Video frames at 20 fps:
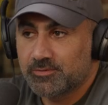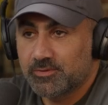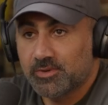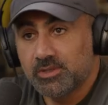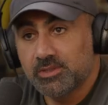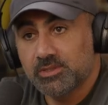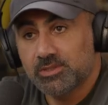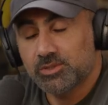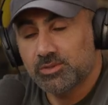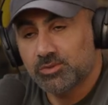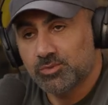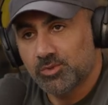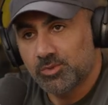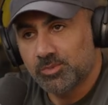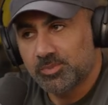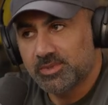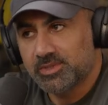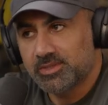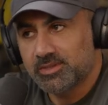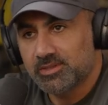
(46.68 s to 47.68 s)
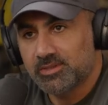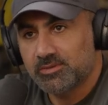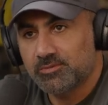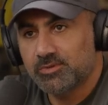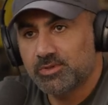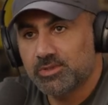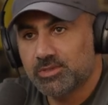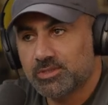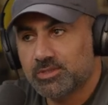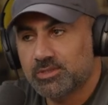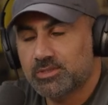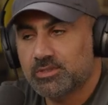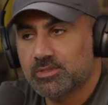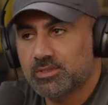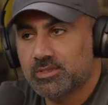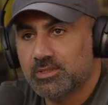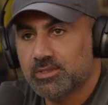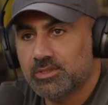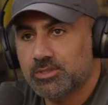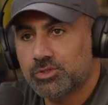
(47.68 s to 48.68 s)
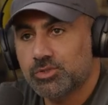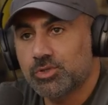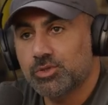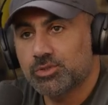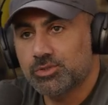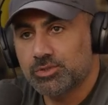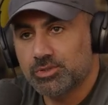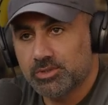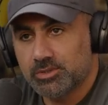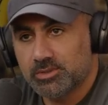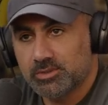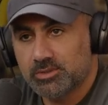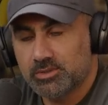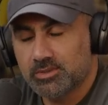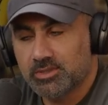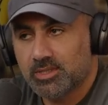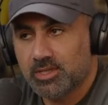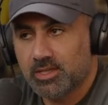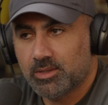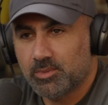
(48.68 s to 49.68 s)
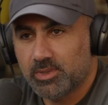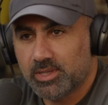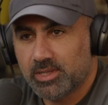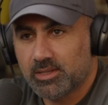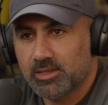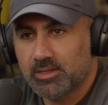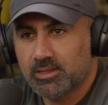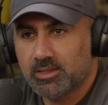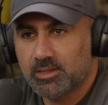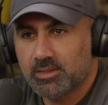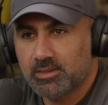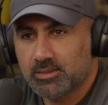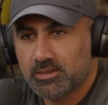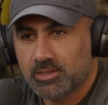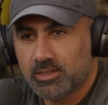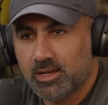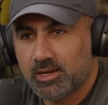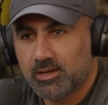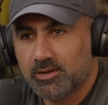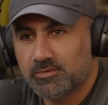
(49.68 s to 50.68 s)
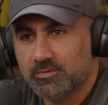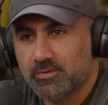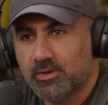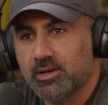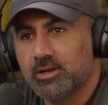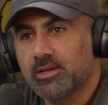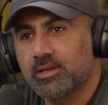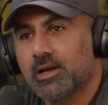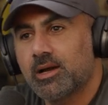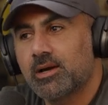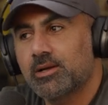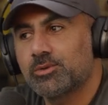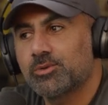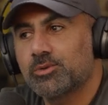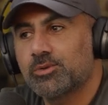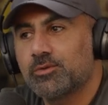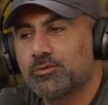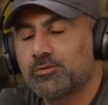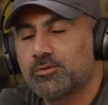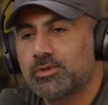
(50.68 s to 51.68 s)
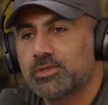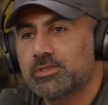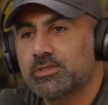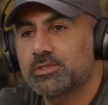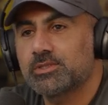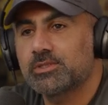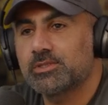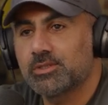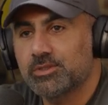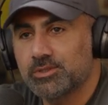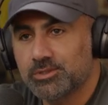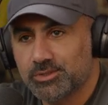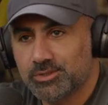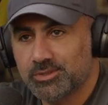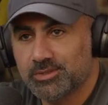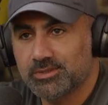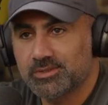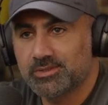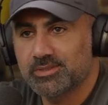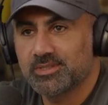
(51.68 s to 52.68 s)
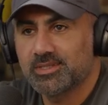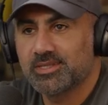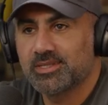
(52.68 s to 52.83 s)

first woman first uh, surgeon i want to uh, clarify are you the first surgeon